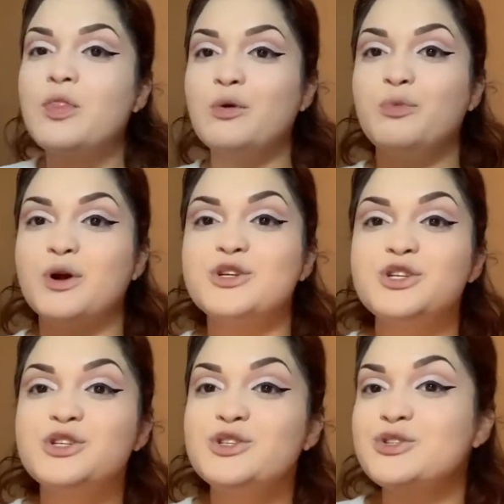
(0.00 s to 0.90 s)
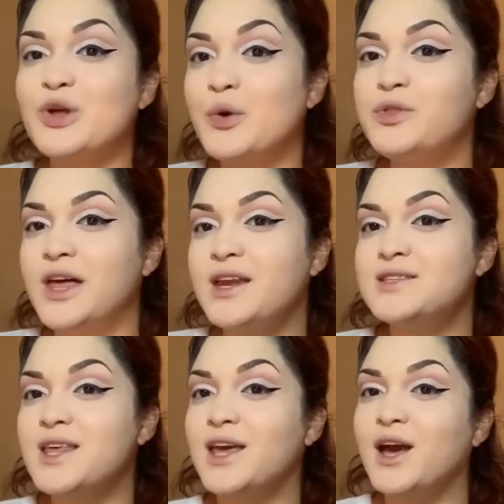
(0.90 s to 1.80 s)
brush is so thin,
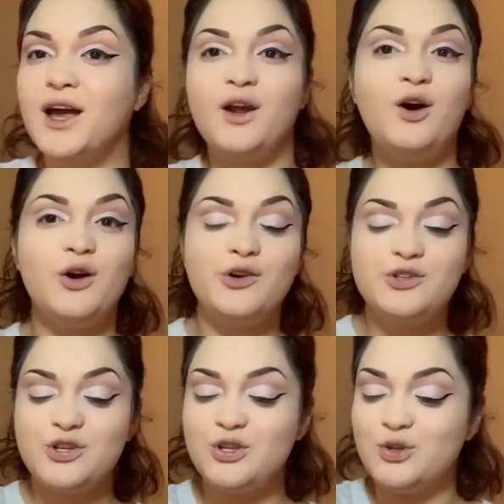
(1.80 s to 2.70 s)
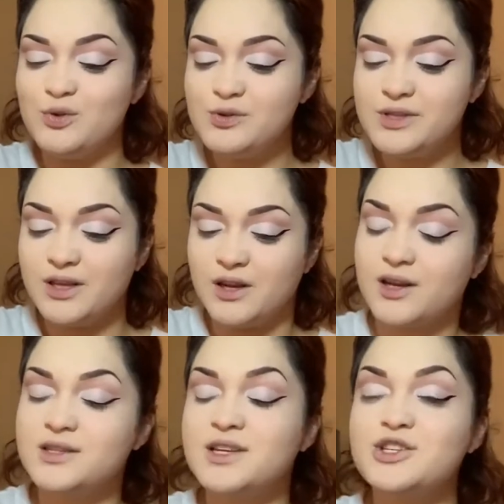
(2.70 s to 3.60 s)
it's like kind of hard to use it
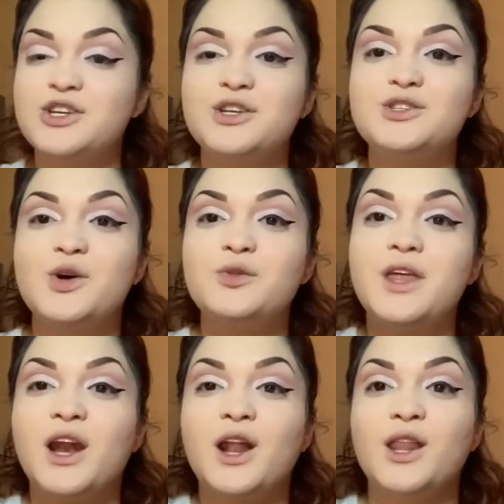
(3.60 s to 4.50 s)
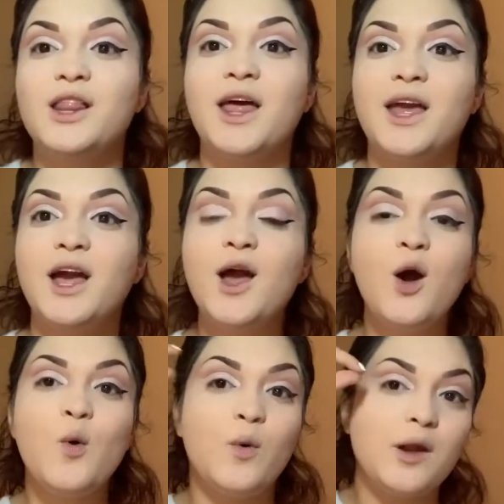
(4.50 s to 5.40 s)
because that shit is so thin. And then like
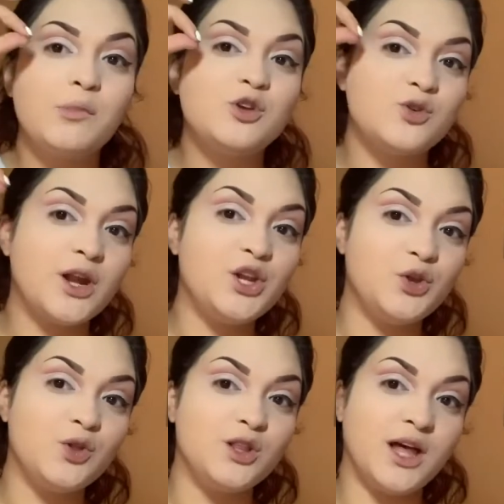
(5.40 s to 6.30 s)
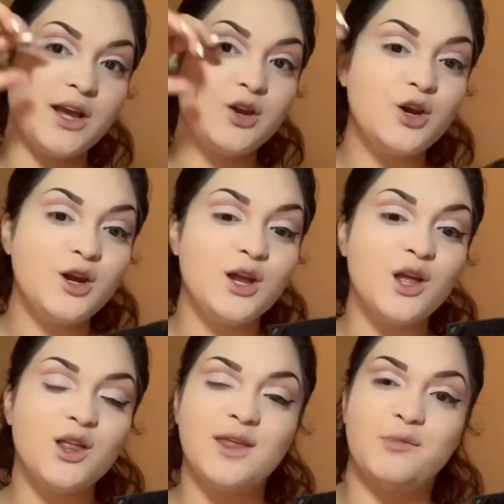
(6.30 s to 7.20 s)
when I'm like trying to do the liner,
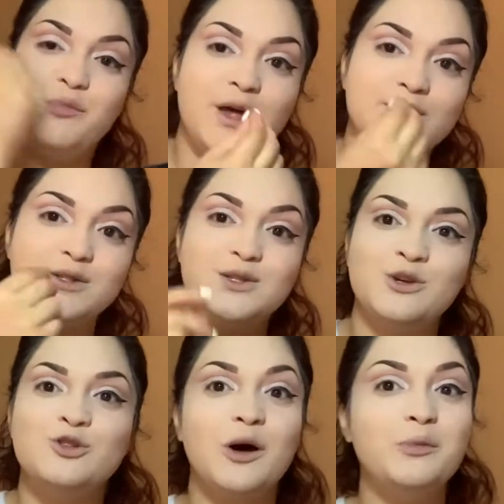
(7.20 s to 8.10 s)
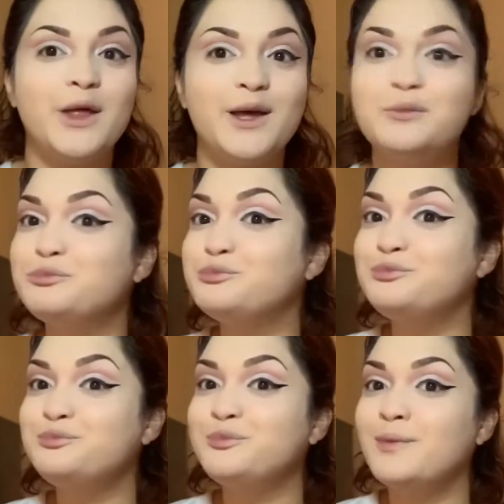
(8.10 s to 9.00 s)
it like bends. So I'm like,
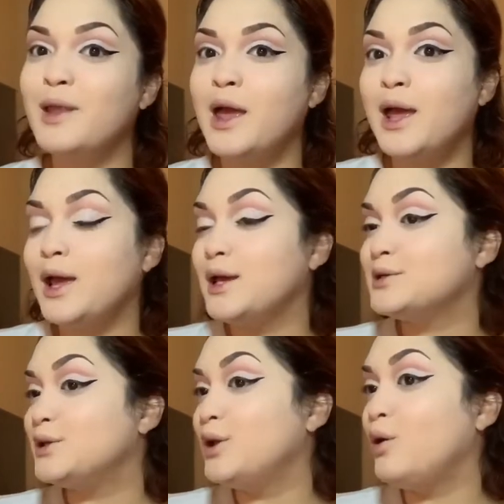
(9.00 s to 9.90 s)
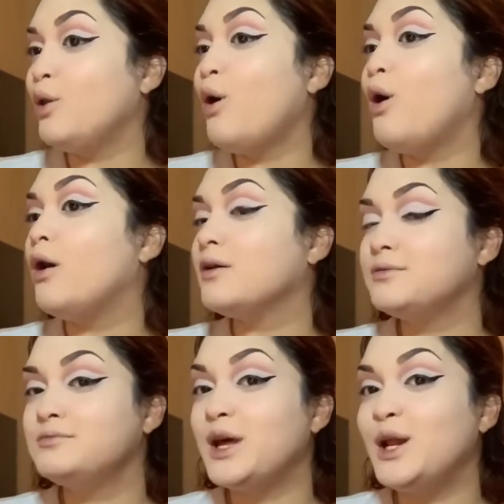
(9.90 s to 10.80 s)
it's a little long
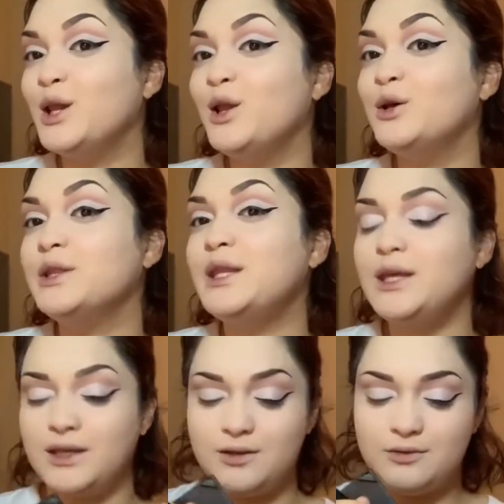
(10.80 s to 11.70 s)
and a little thick.